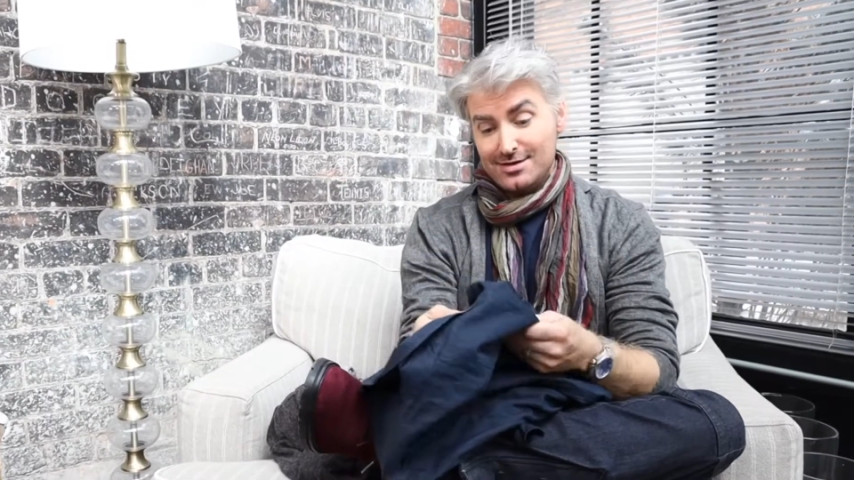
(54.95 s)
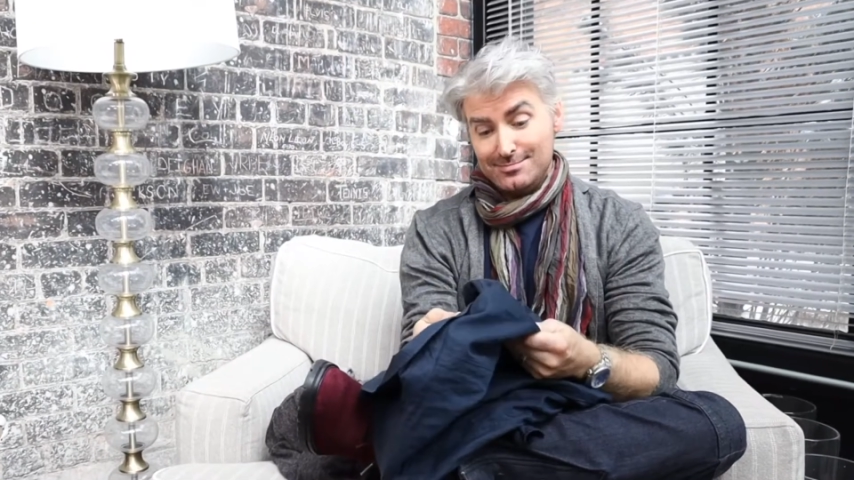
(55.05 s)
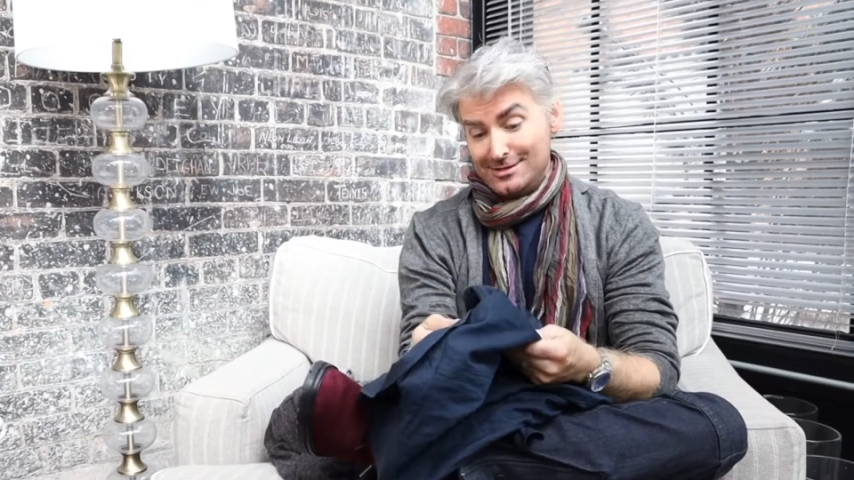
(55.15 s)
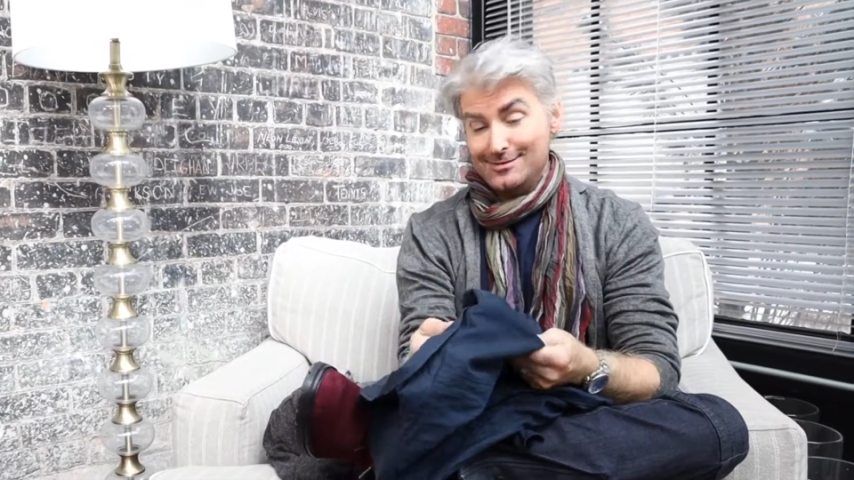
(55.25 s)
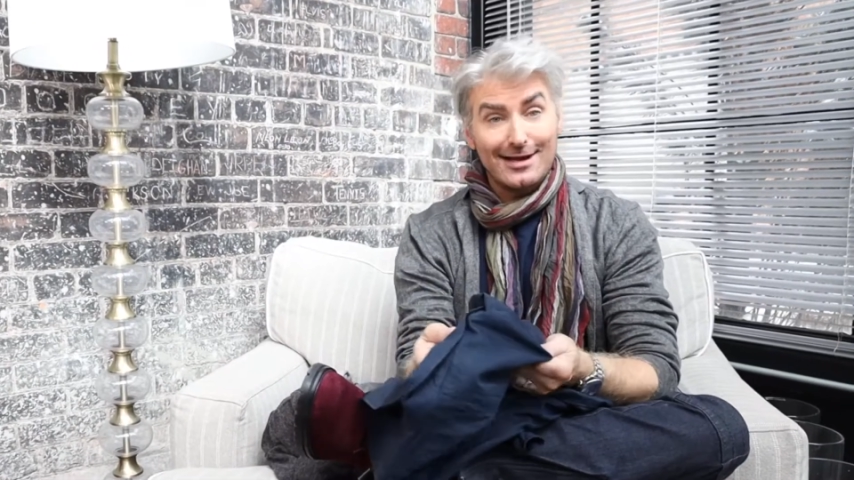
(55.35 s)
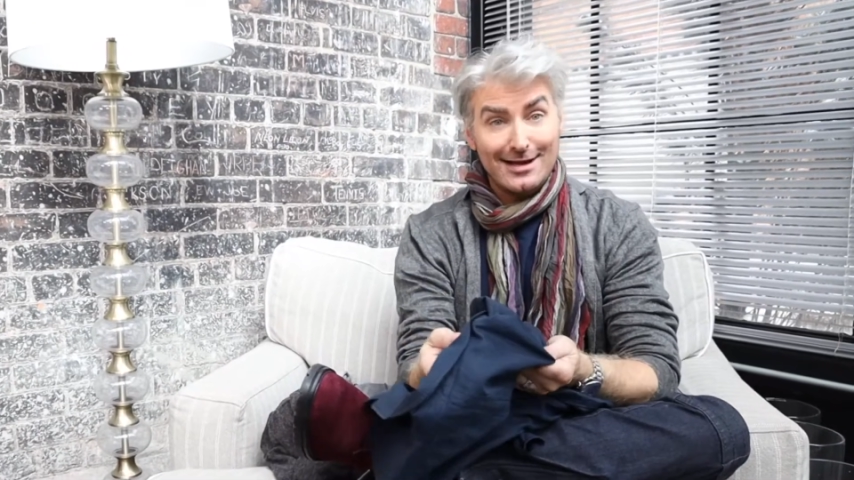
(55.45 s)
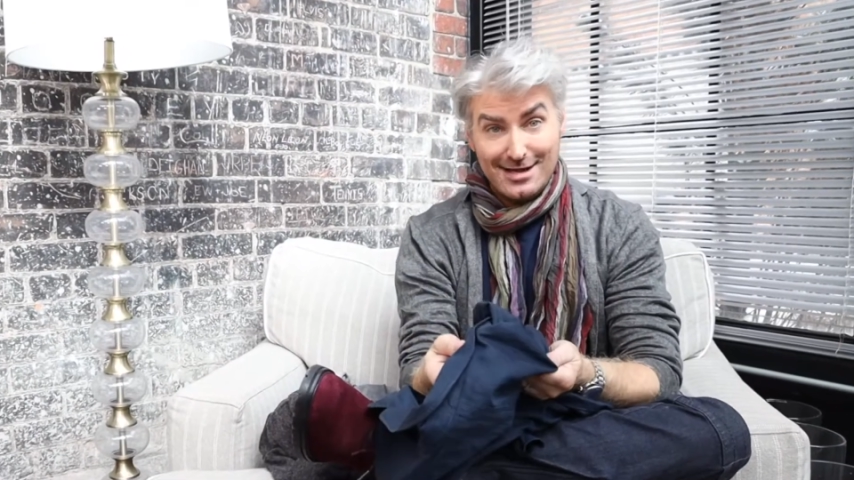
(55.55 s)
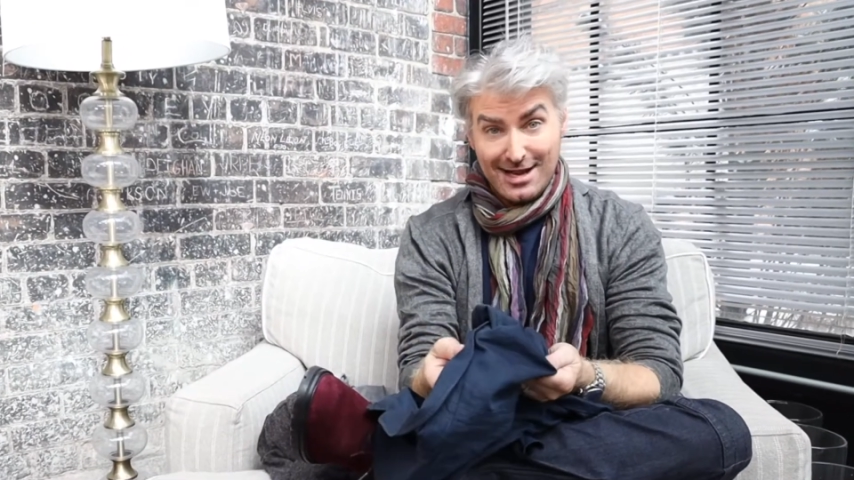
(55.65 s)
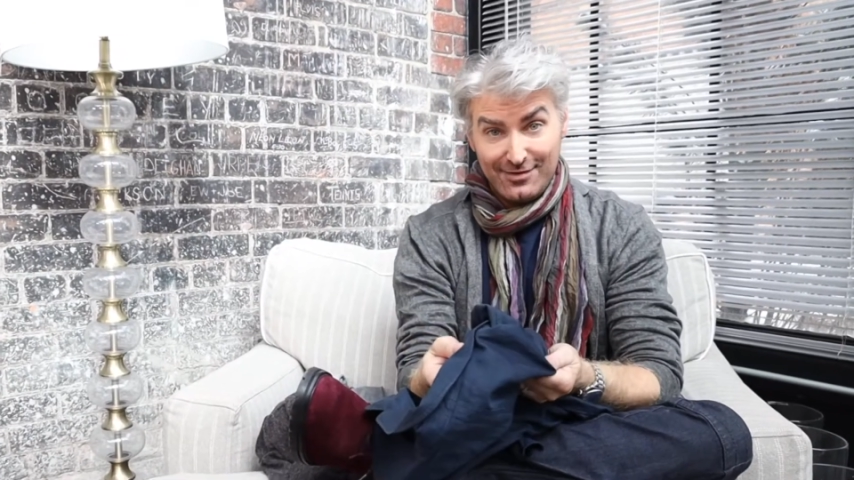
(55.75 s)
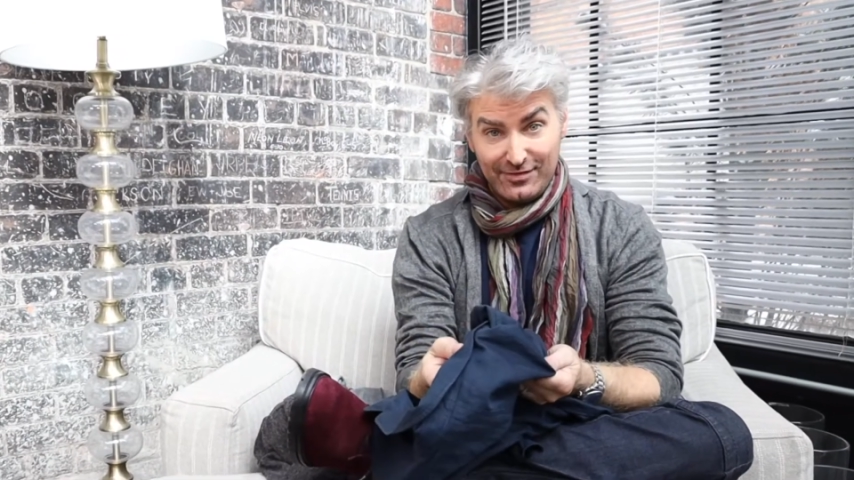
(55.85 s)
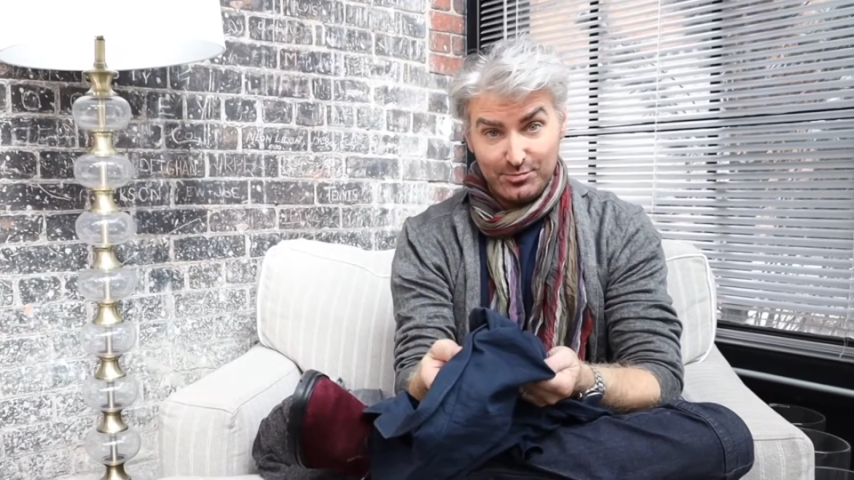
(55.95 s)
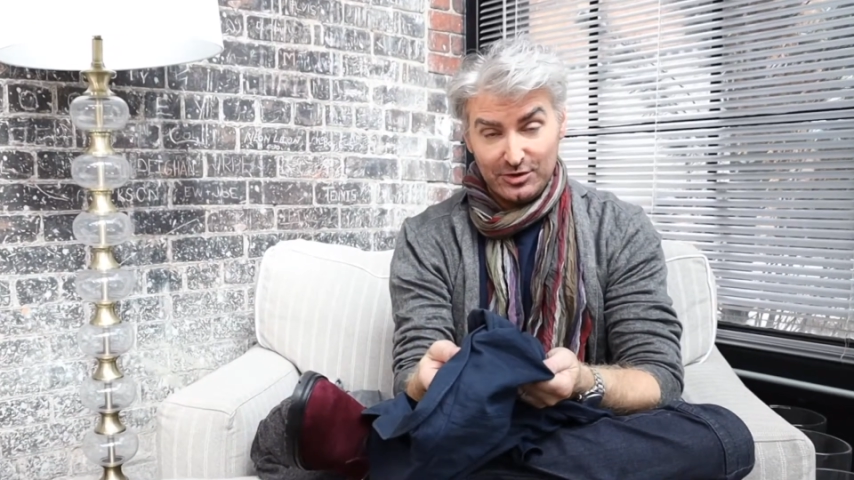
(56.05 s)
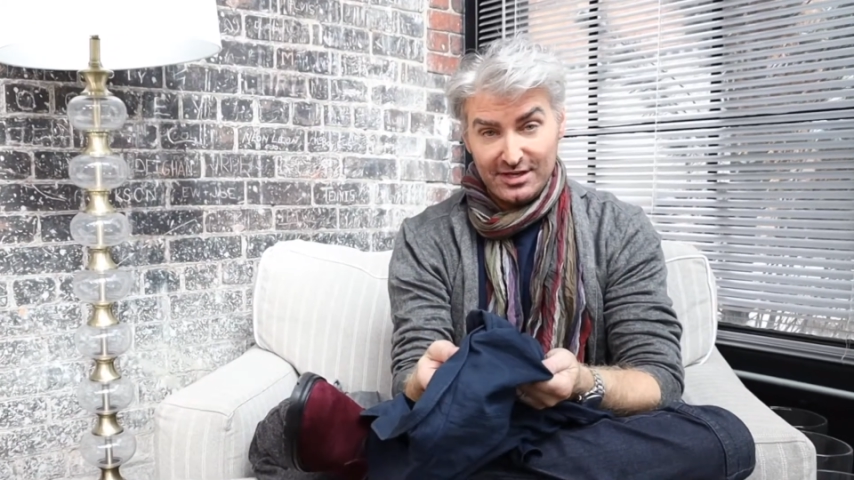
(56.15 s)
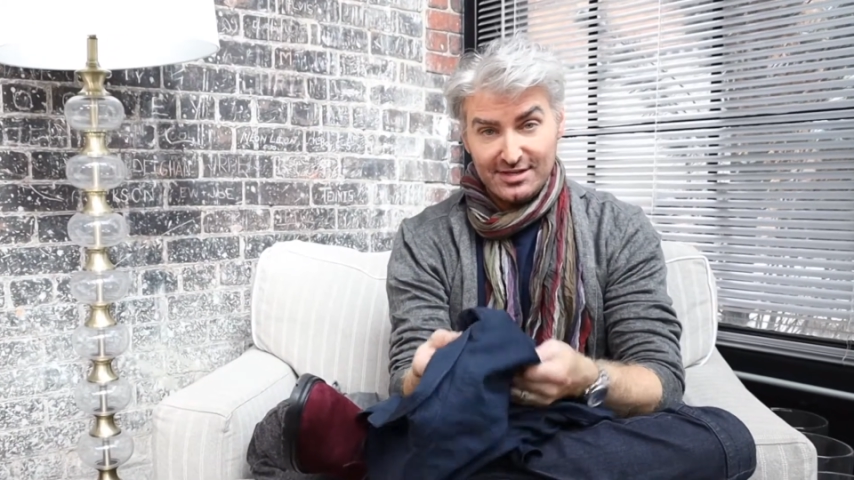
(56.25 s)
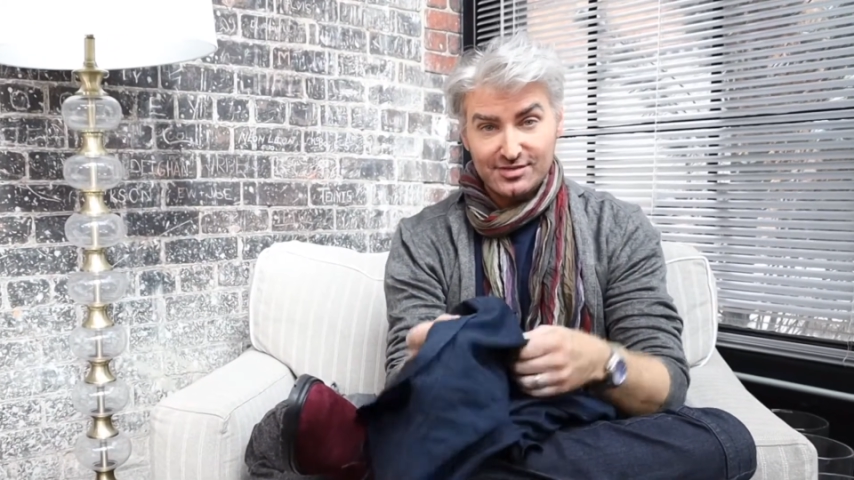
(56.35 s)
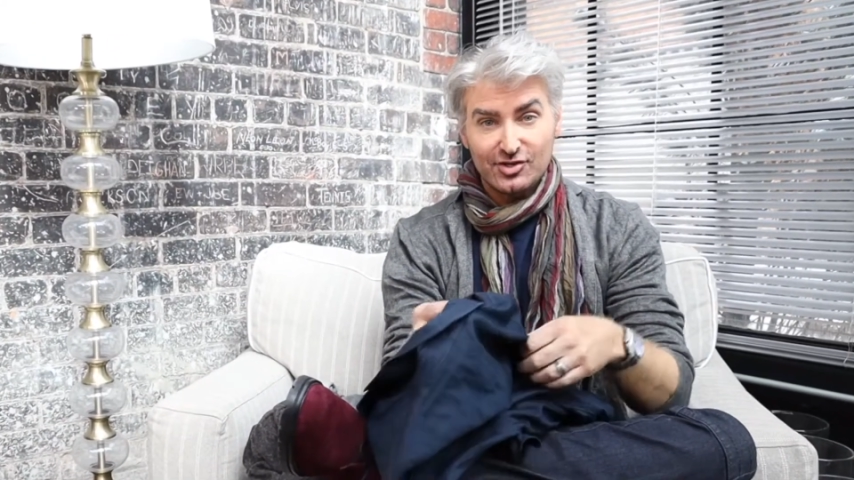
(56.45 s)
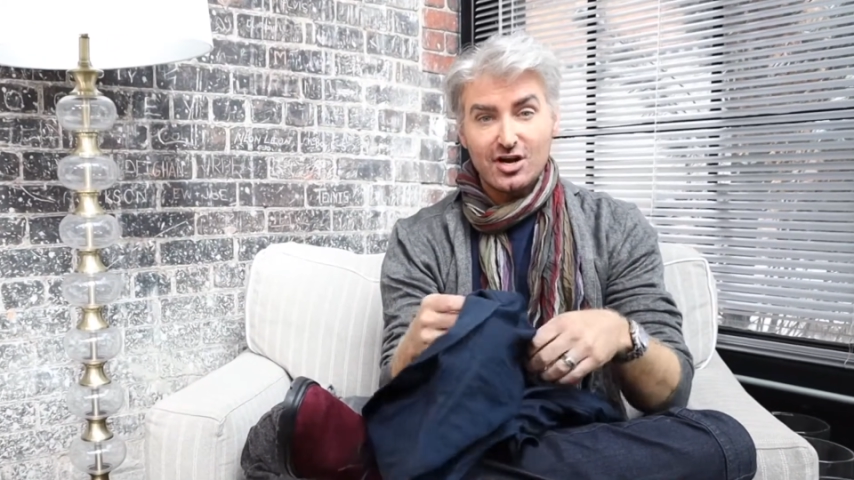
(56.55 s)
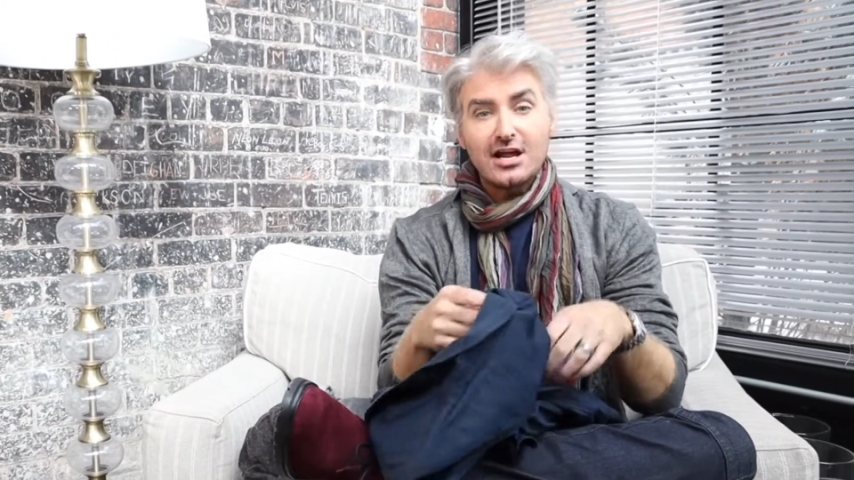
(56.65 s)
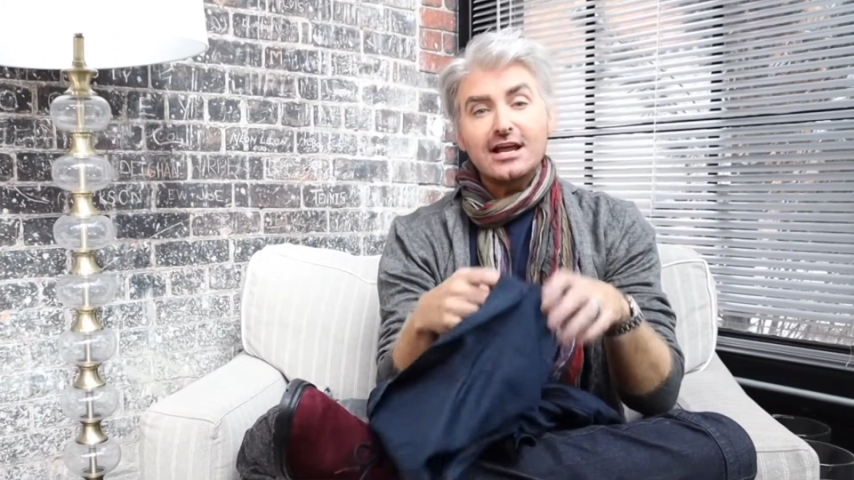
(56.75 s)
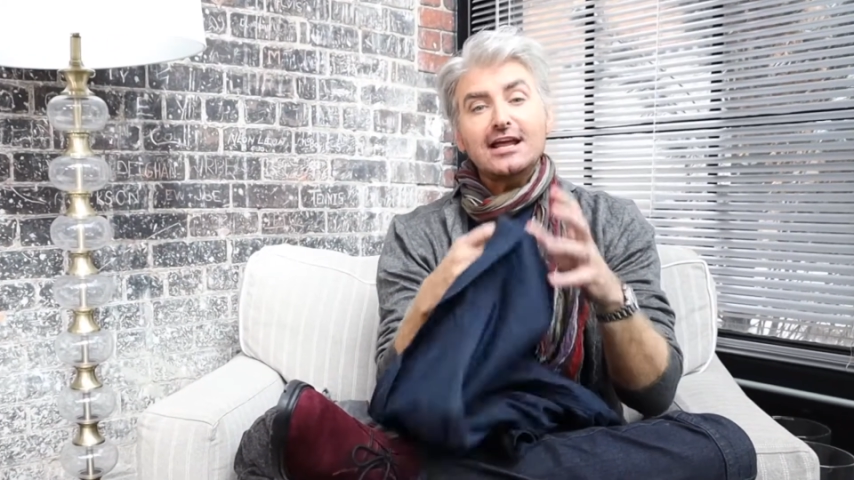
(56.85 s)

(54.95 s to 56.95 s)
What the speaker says: a navy blazer,